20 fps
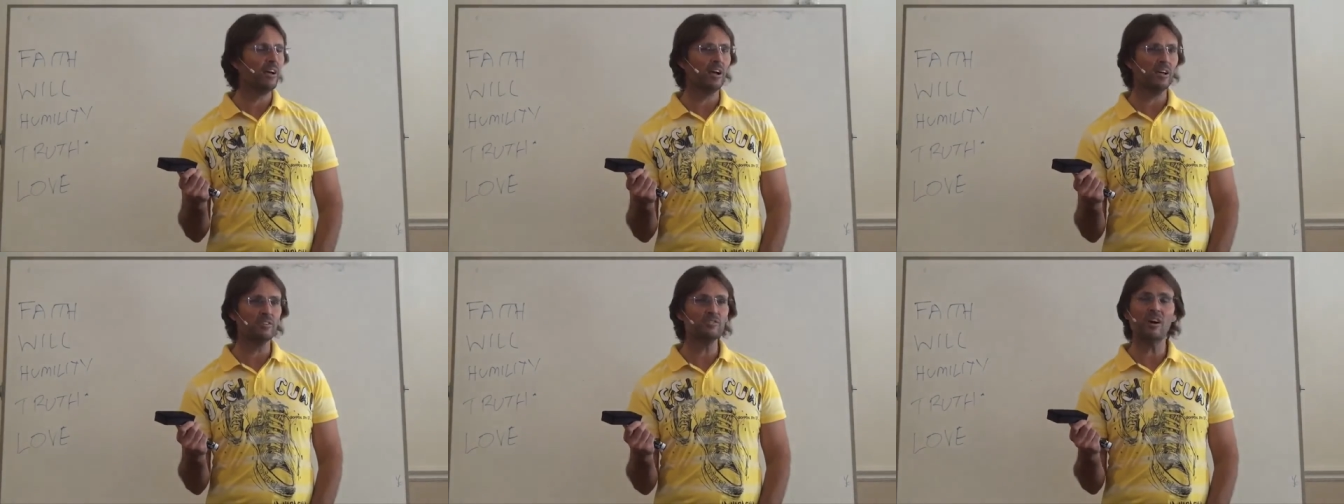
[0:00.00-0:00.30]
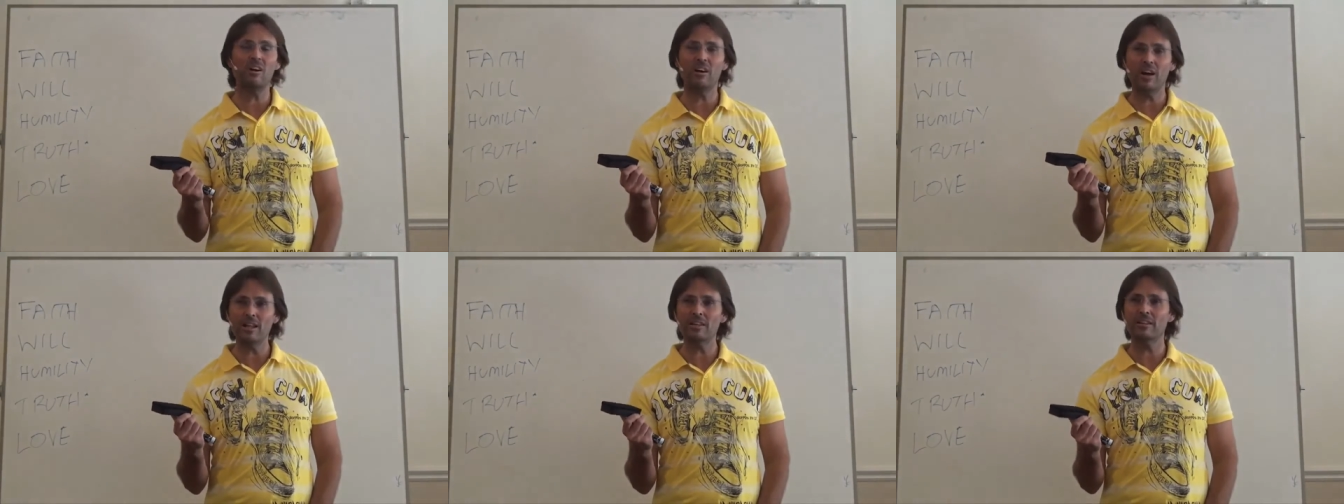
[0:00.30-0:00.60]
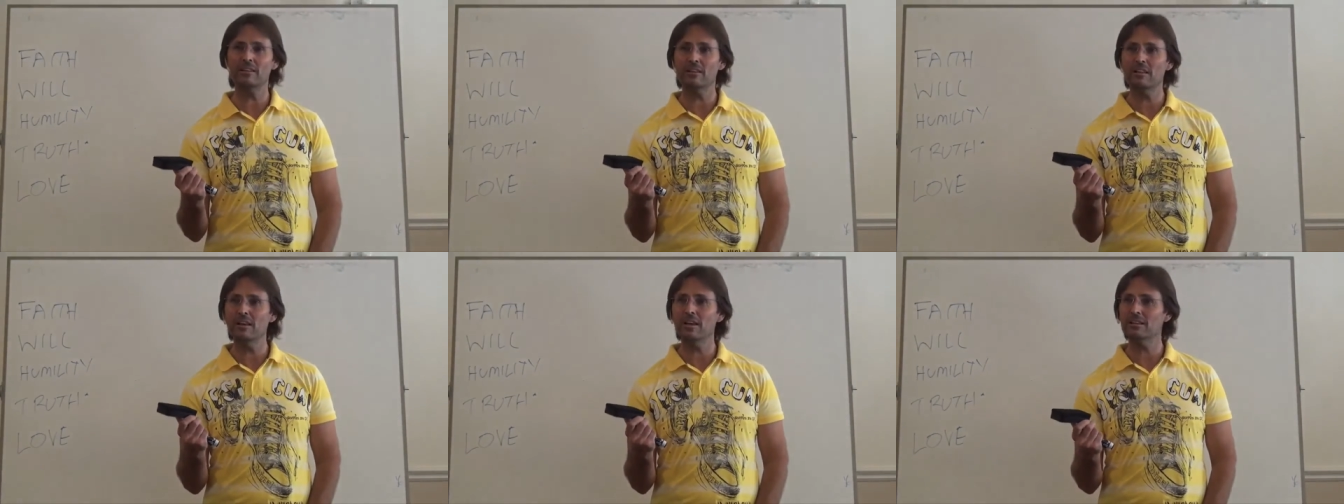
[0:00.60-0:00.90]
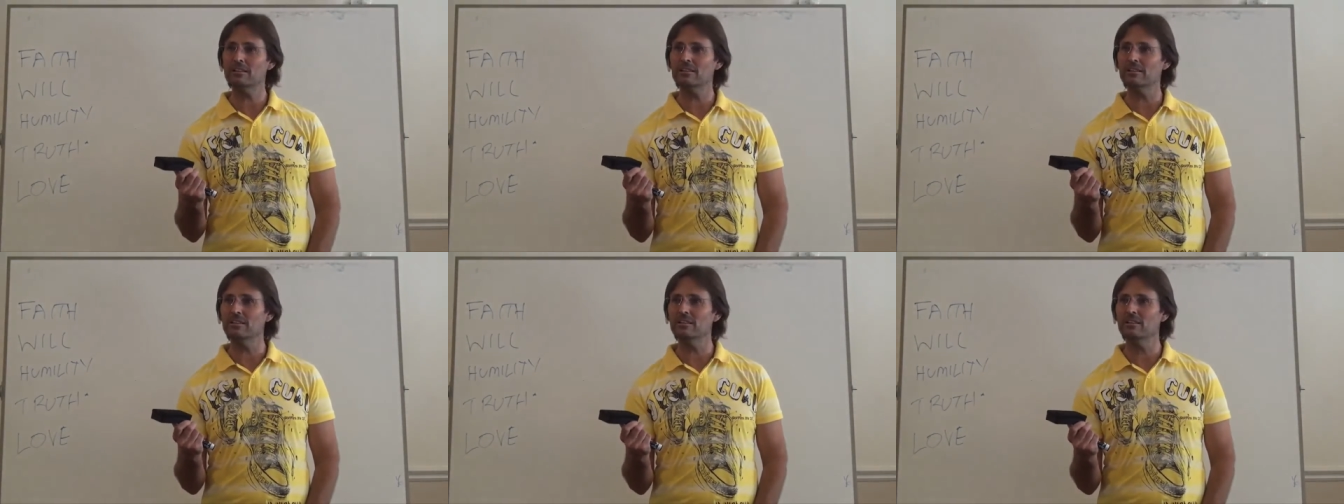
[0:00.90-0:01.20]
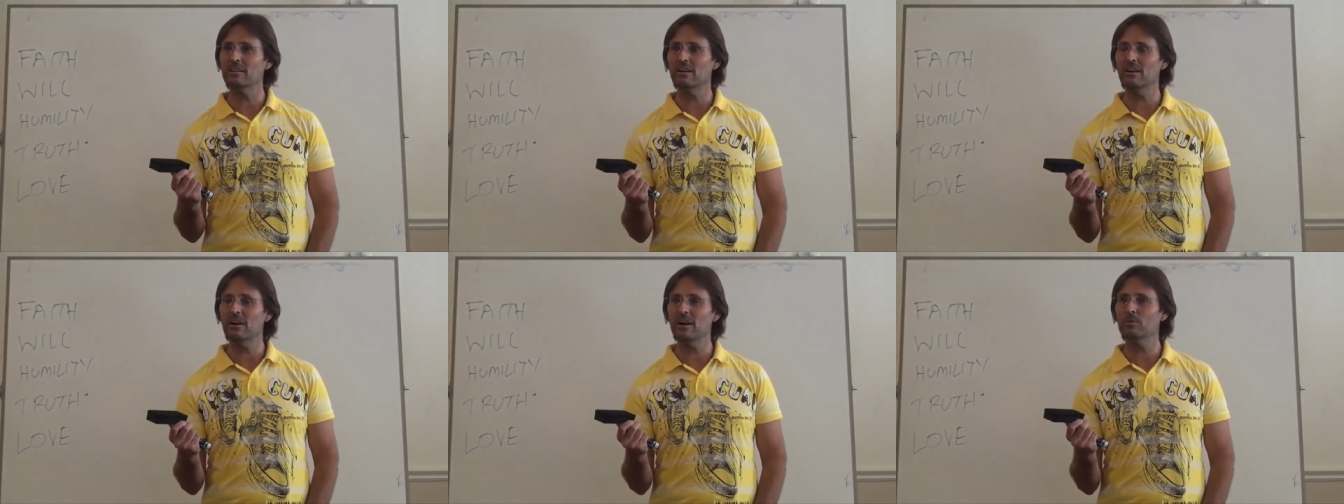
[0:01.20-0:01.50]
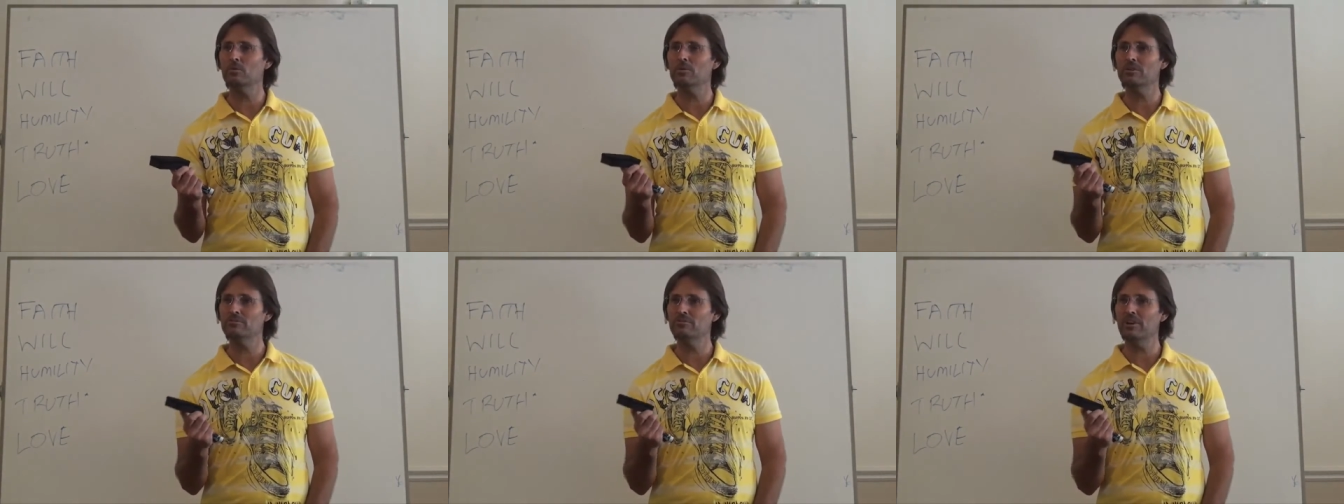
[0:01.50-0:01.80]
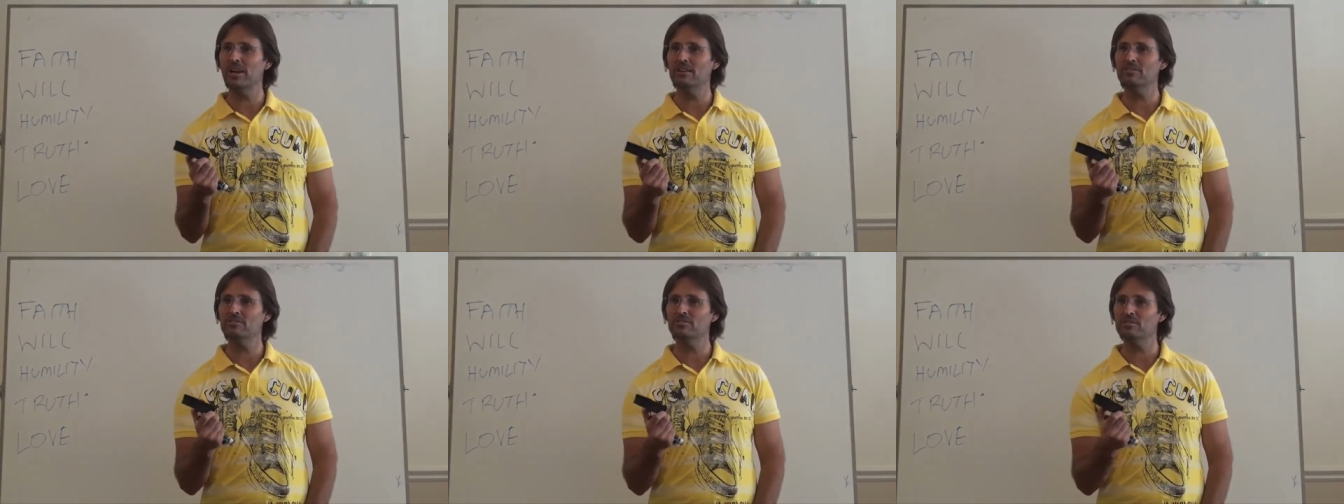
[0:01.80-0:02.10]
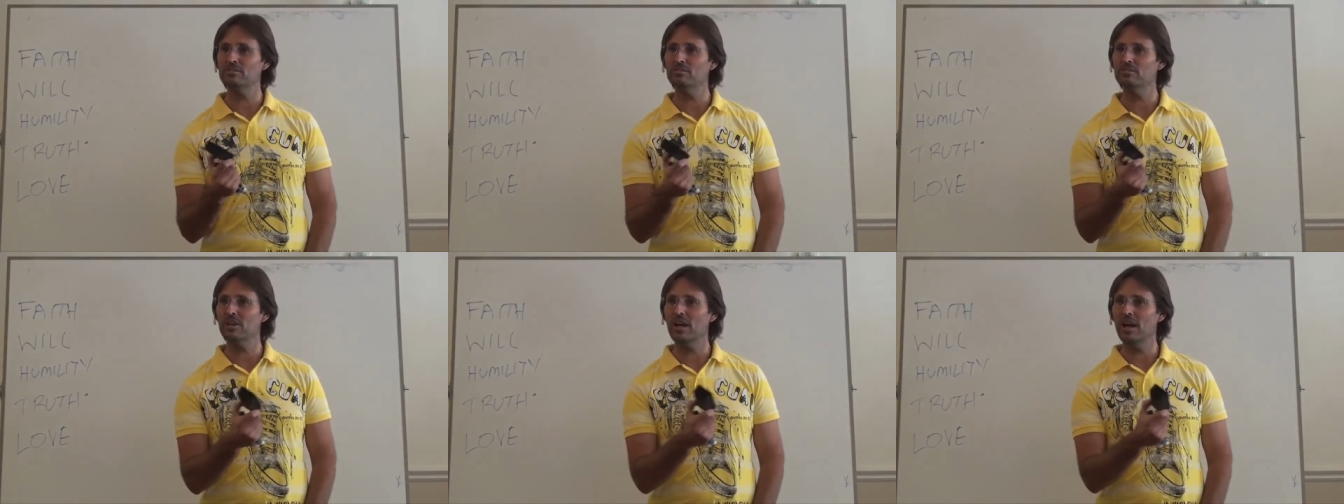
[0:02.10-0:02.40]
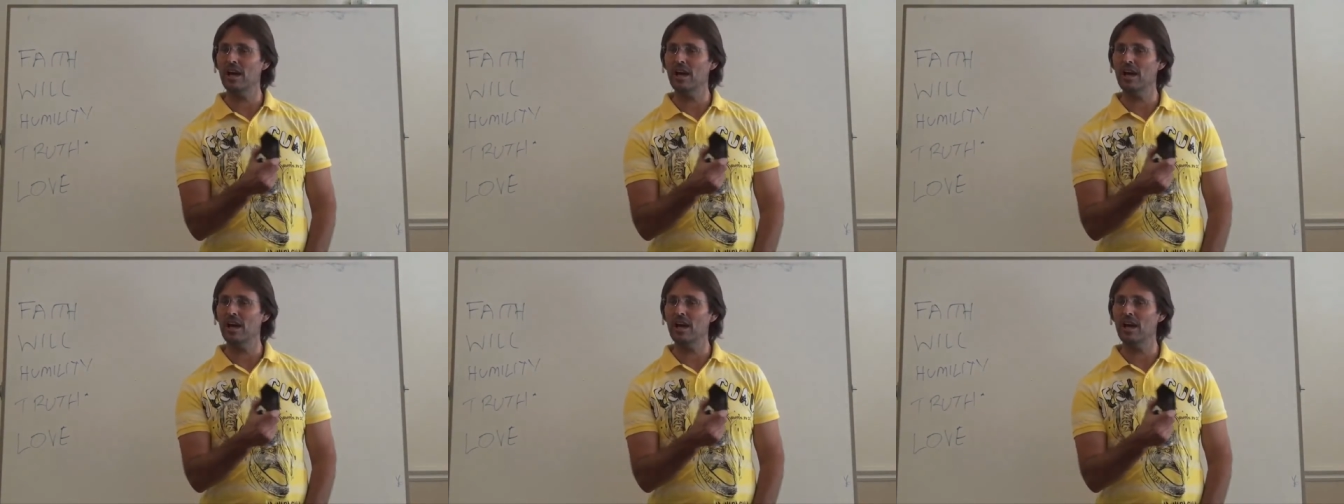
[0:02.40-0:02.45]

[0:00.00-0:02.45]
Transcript: it's highly likely I would have had to